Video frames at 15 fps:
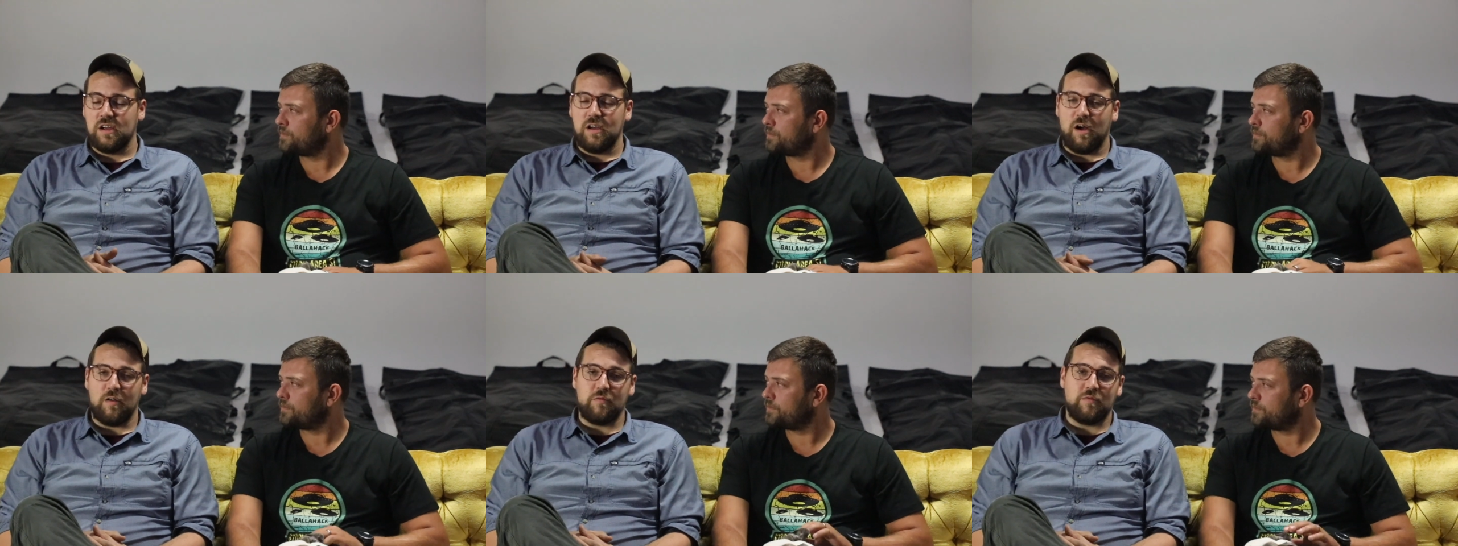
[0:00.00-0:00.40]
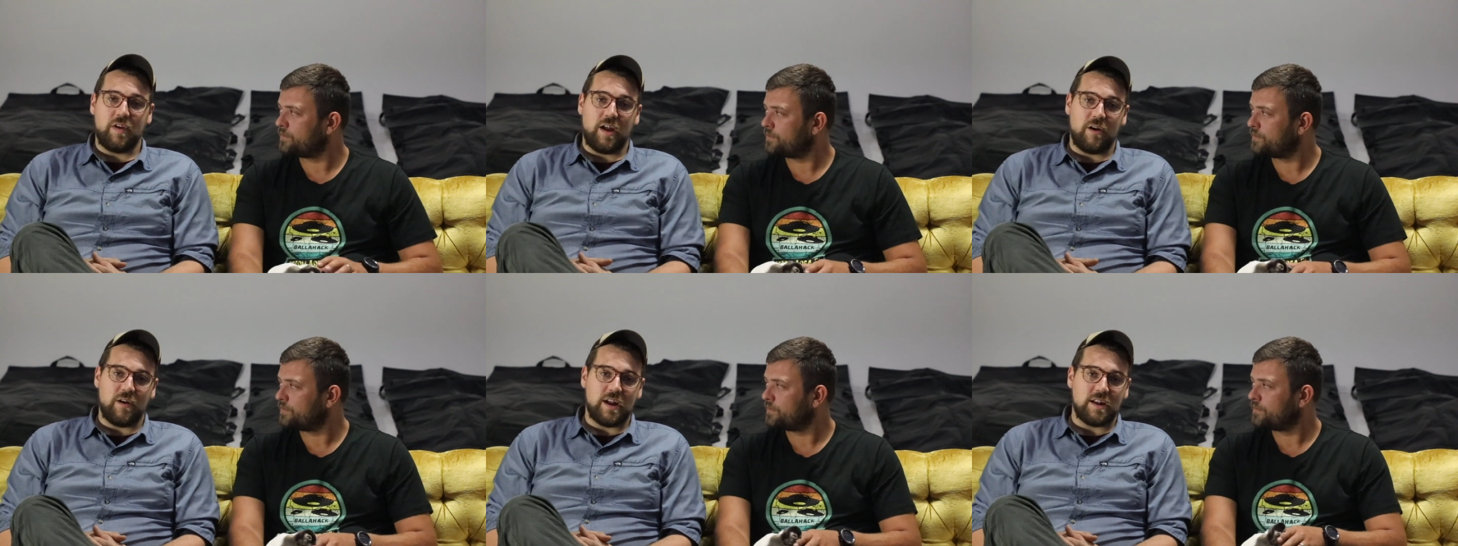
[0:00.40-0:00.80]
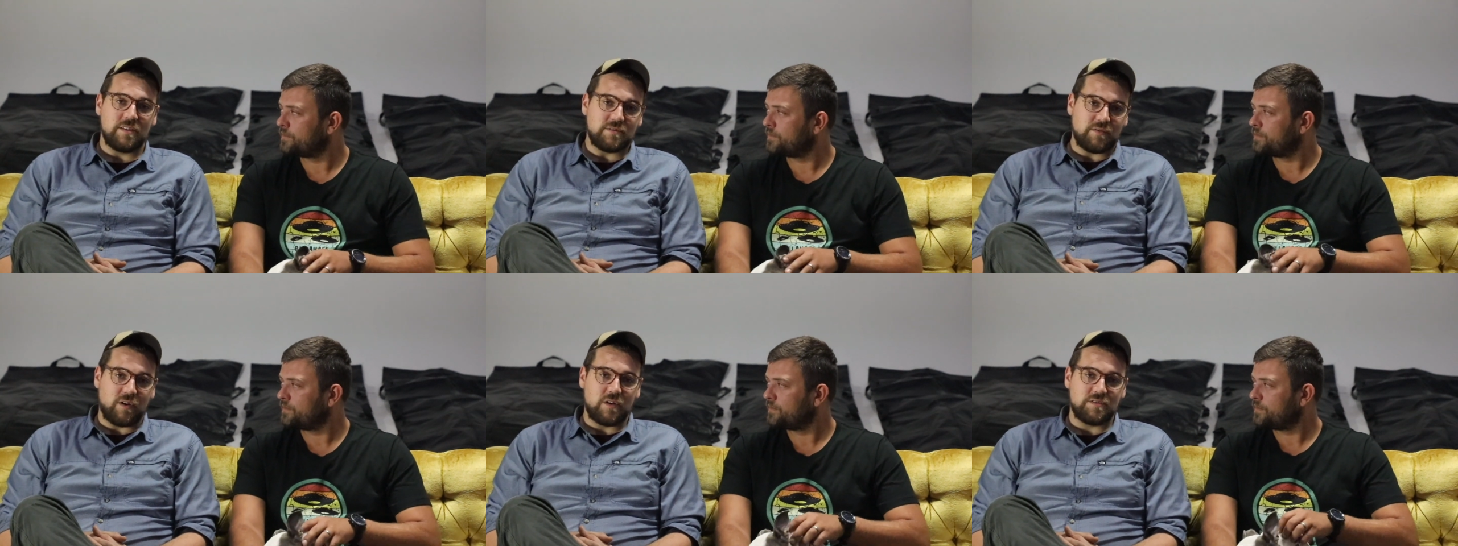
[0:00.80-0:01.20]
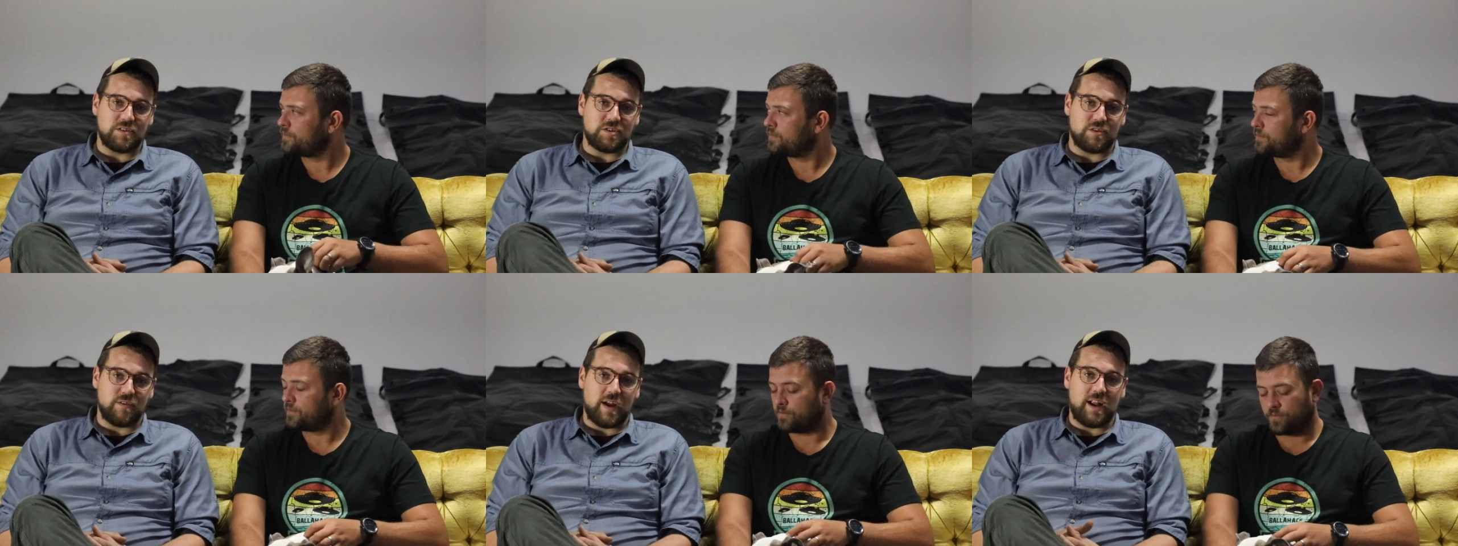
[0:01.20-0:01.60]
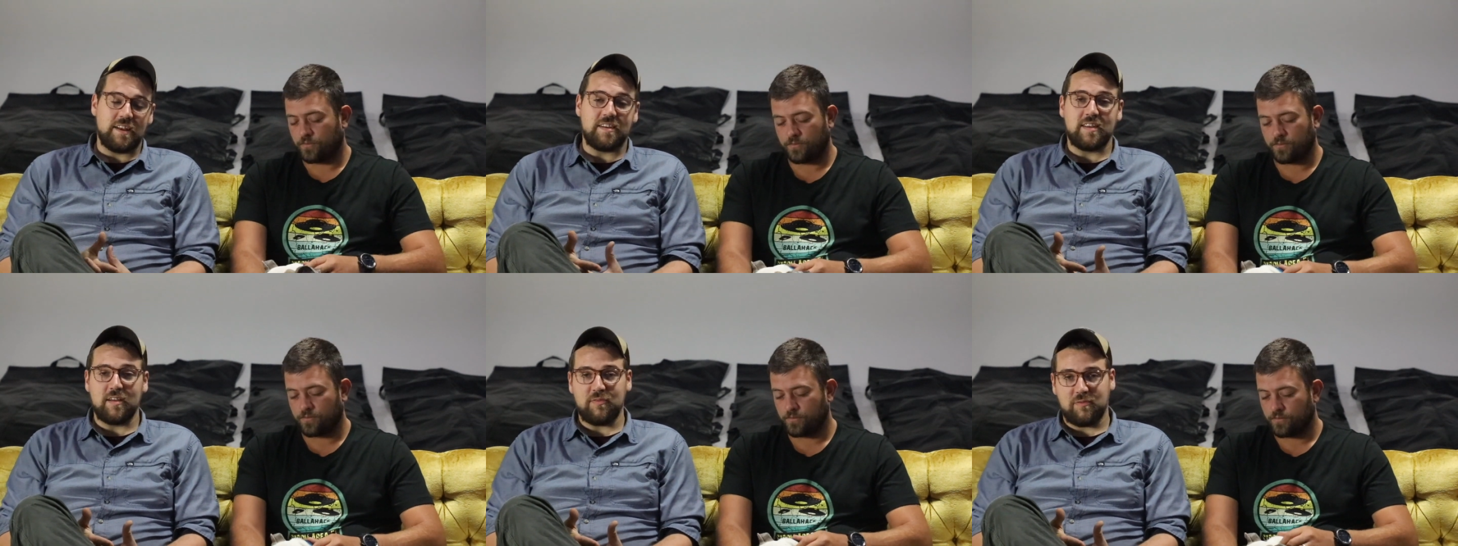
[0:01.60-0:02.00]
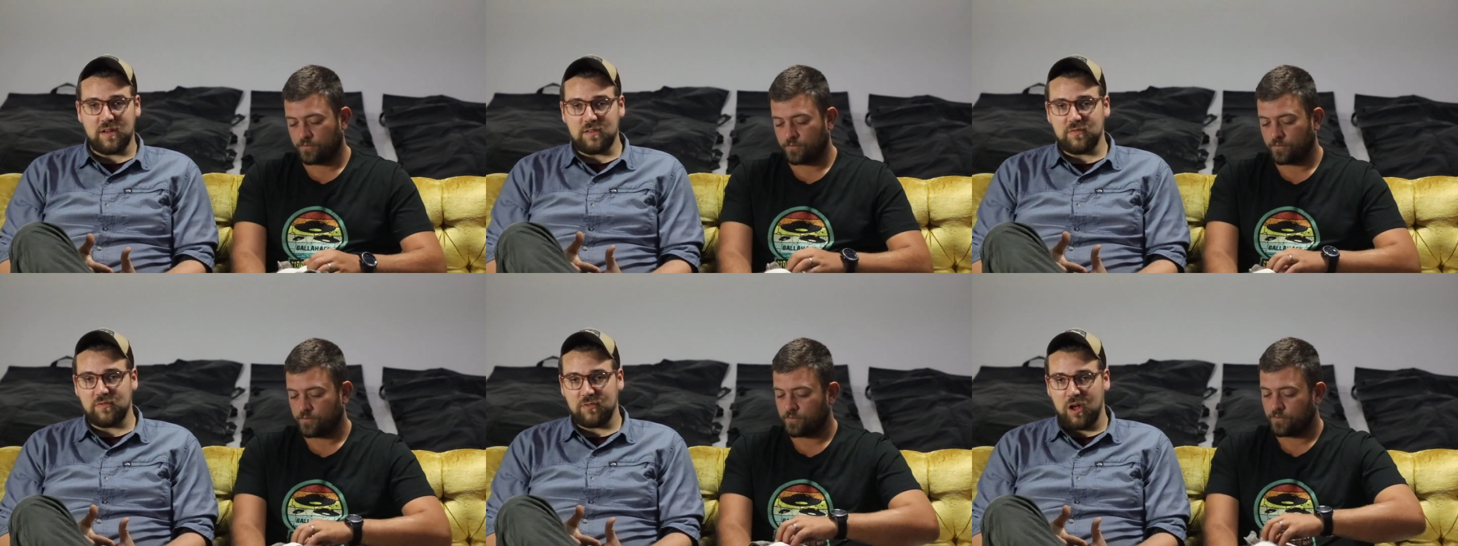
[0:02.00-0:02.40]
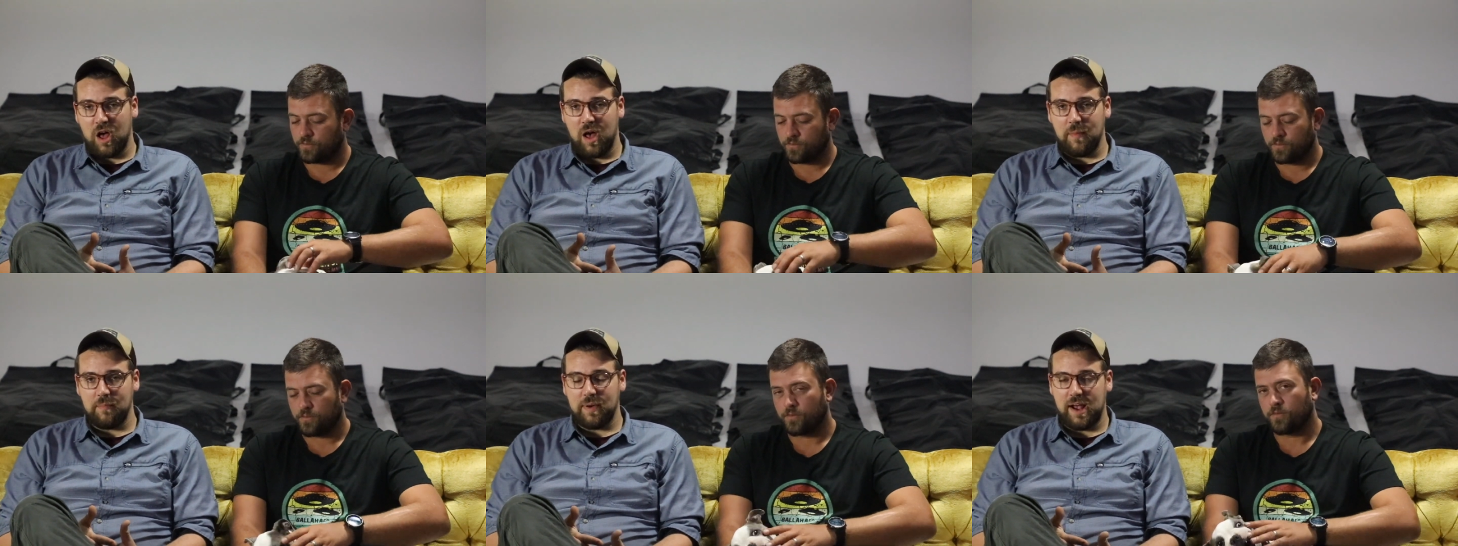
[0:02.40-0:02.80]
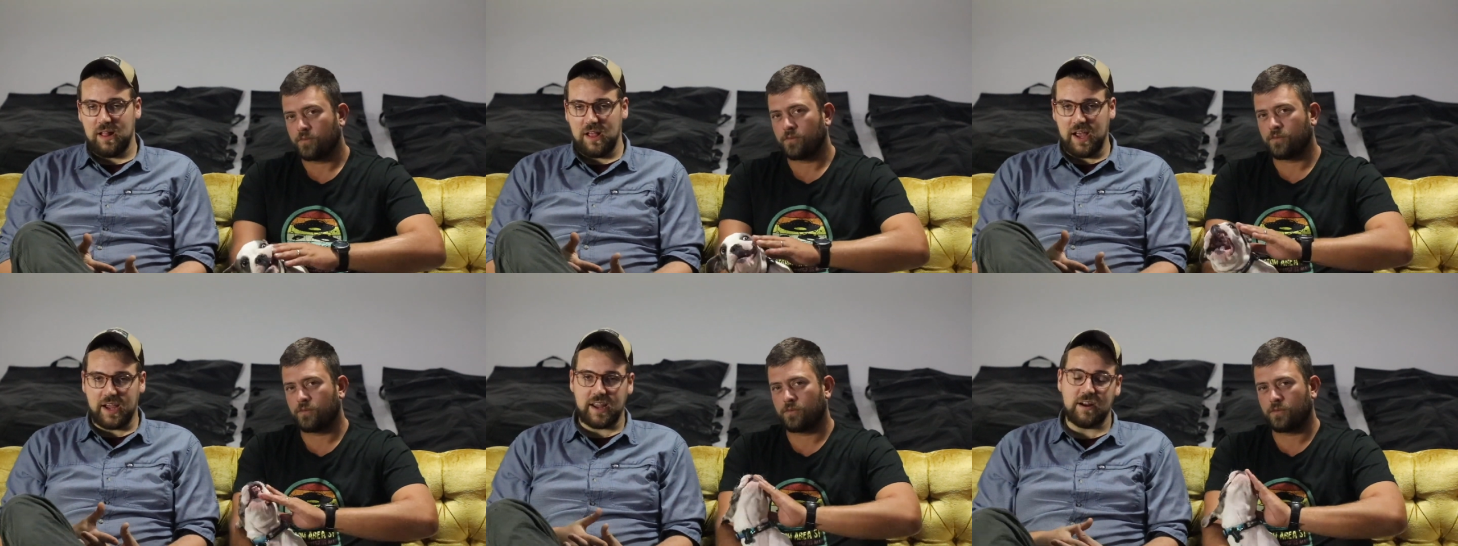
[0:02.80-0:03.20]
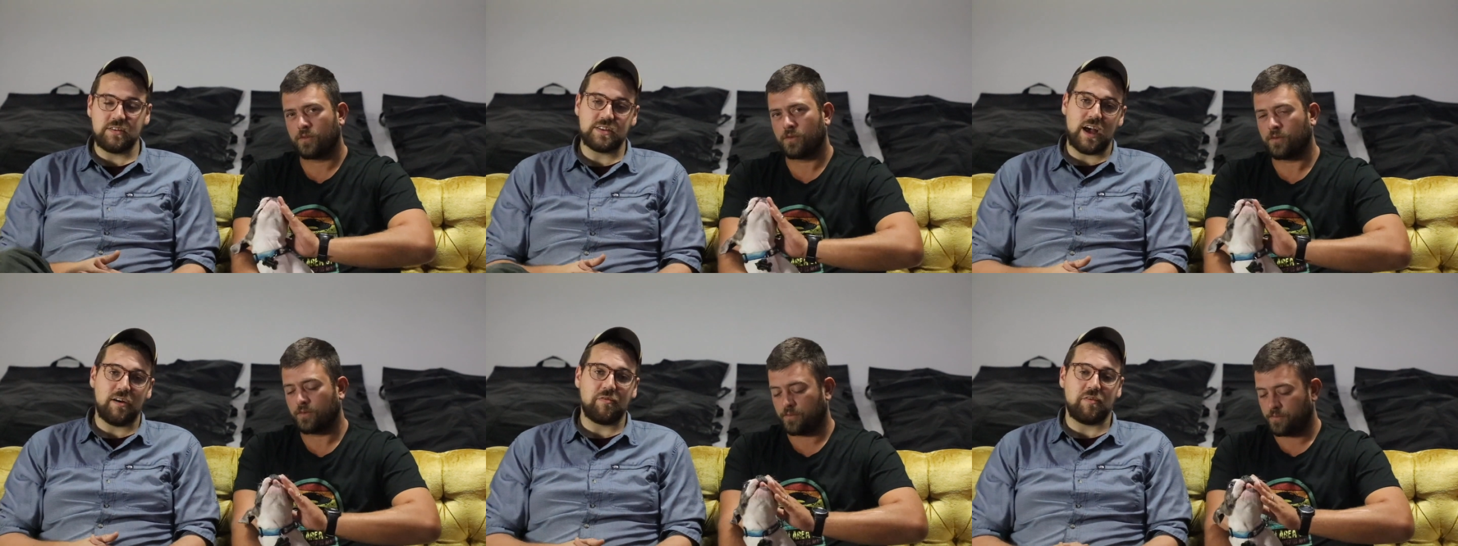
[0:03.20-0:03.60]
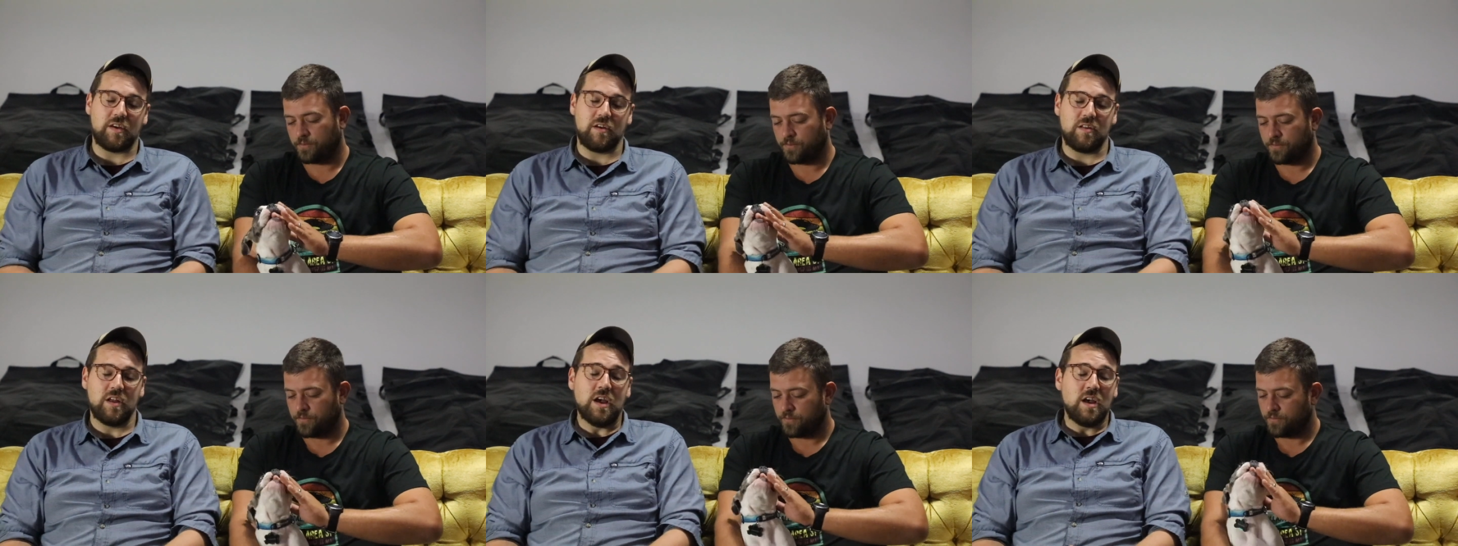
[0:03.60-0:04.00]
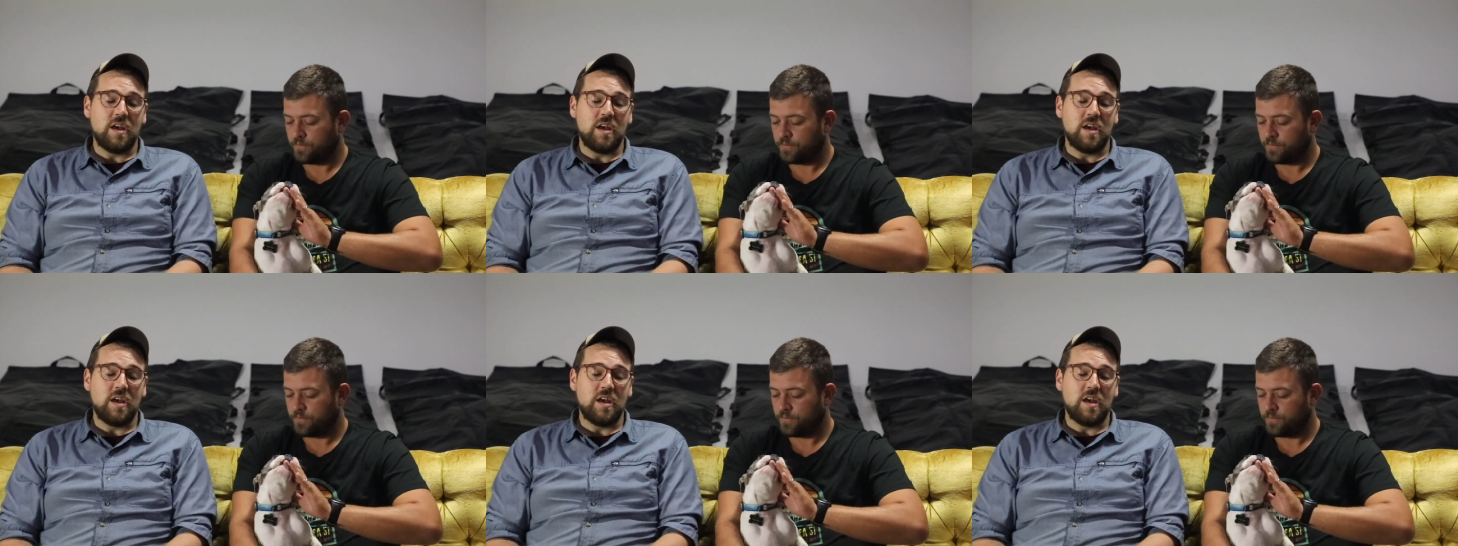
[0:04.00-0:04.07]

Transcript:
Speaker 1: are varied as far as the terrain, different from Ballahack Airsoft Field.